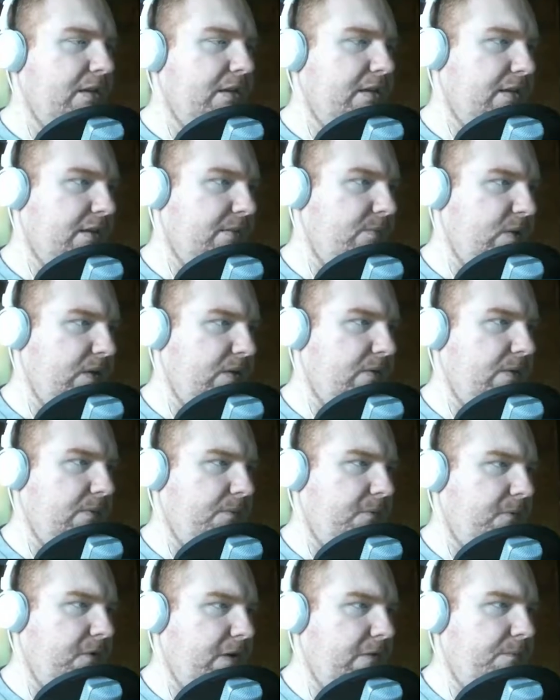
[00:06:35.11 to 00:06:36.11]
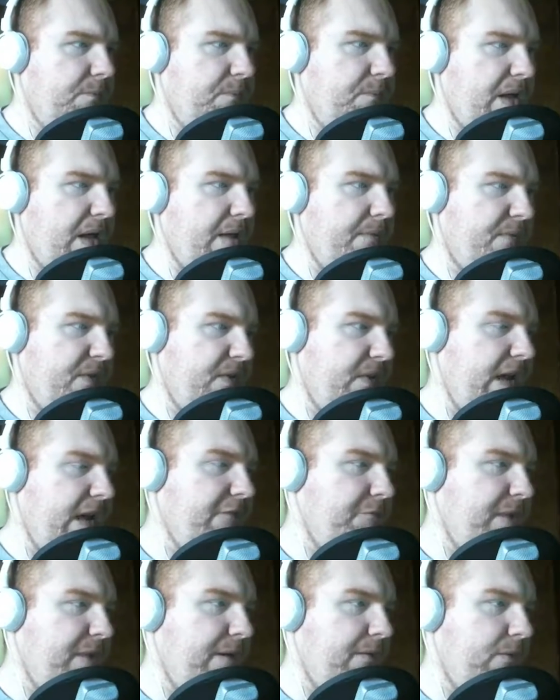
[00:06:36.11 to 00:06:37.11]
it, it, it, I haven't
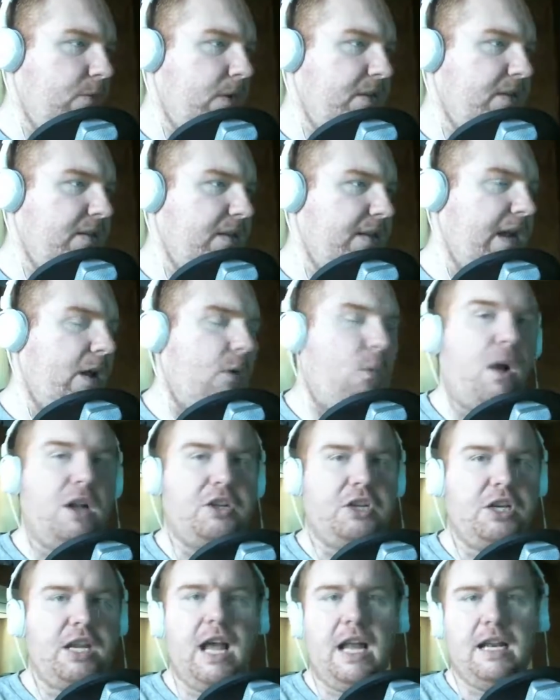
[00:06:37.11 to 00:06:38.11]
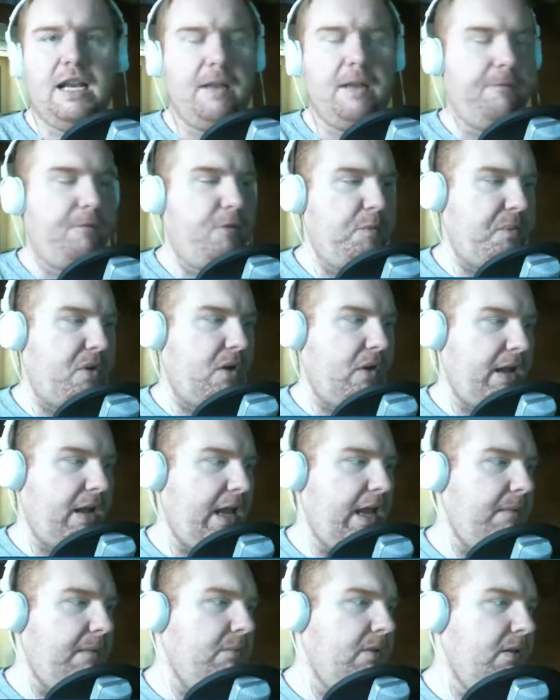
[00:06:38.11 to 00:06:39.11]
been able to sit down and watch a goddamn football
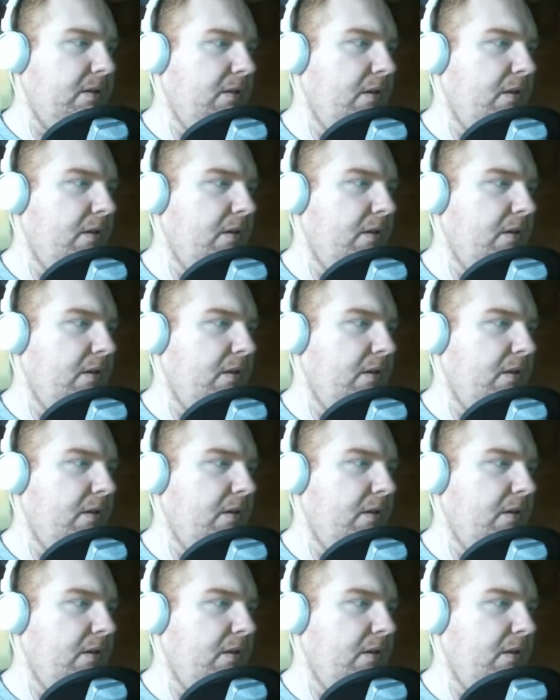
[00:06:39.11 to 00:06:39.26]
game